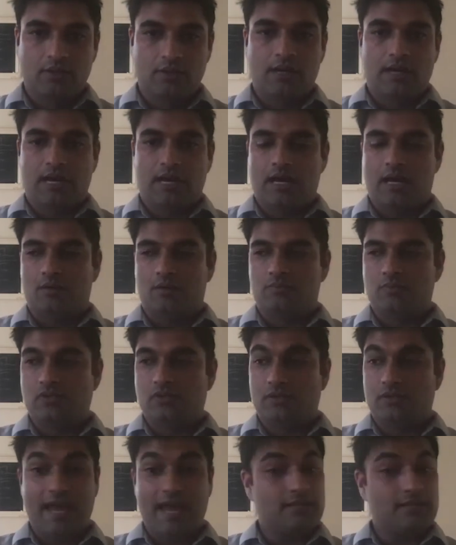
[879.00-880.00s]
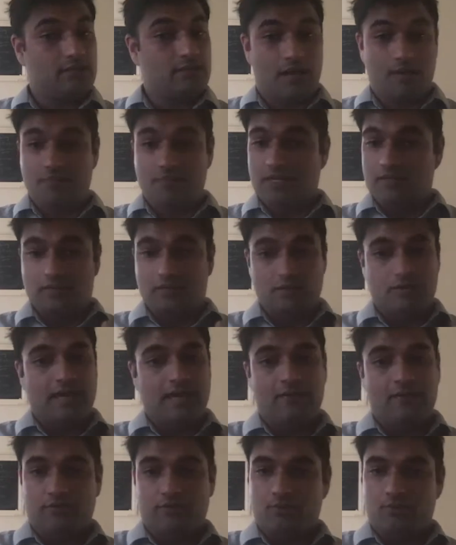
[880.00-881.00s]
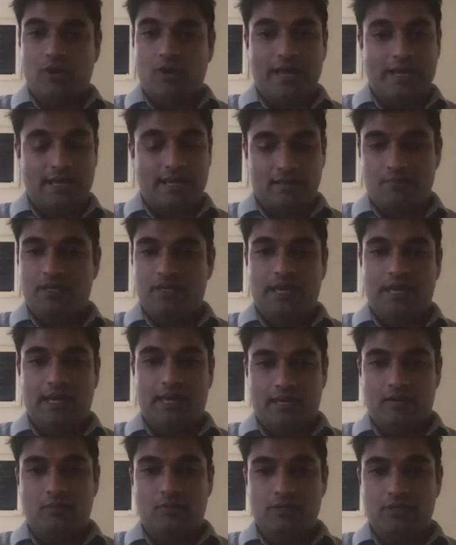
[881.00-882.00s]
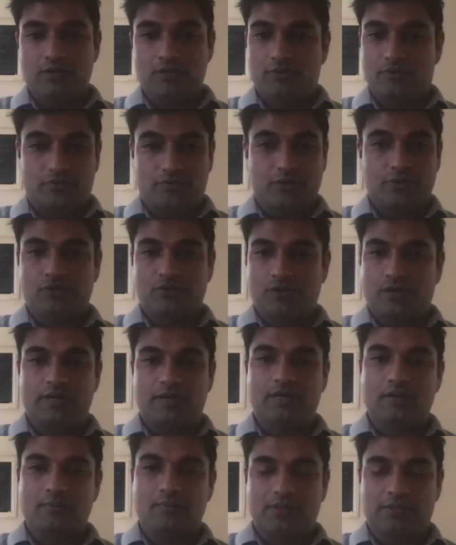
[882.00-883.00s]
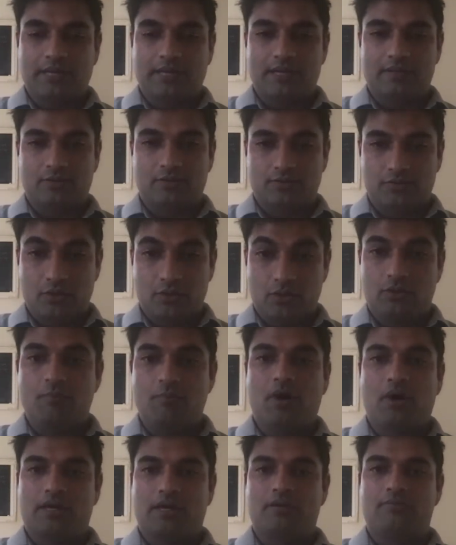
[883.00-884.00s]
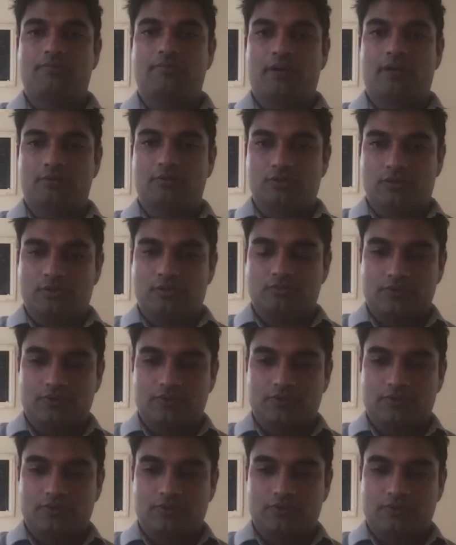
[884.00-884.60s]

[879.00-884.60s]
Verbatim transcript: Um, so that, I mean, do that from right at the beginning when you're first starting to build out your go-to-market function,